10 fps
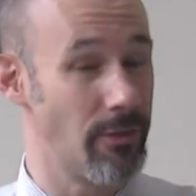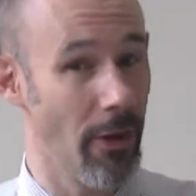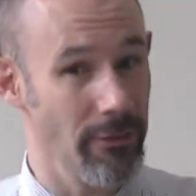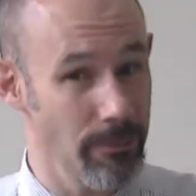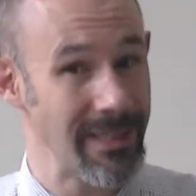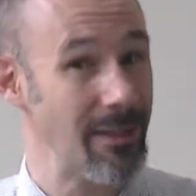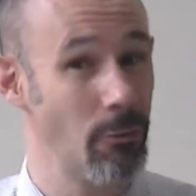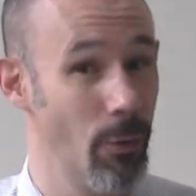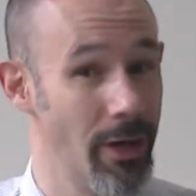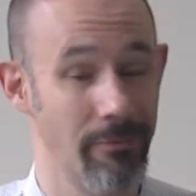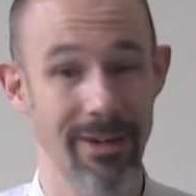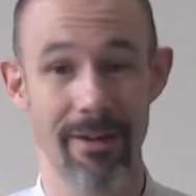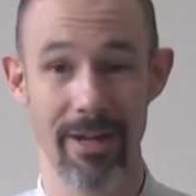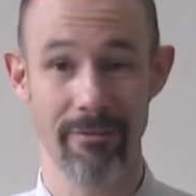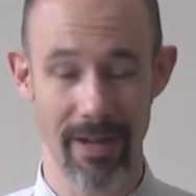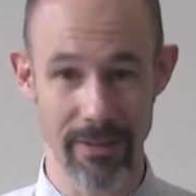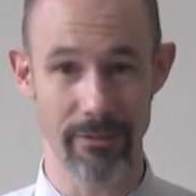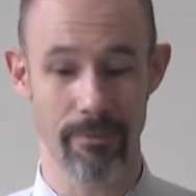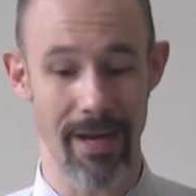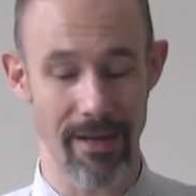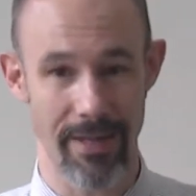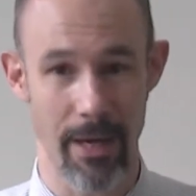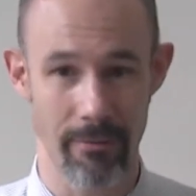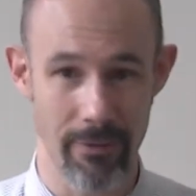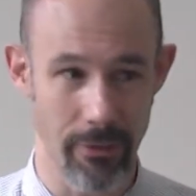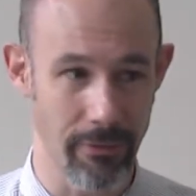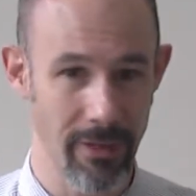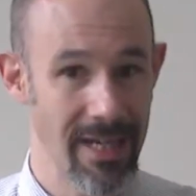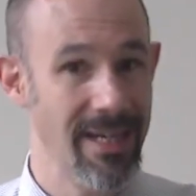hospitals weren't very advanced back there, of course.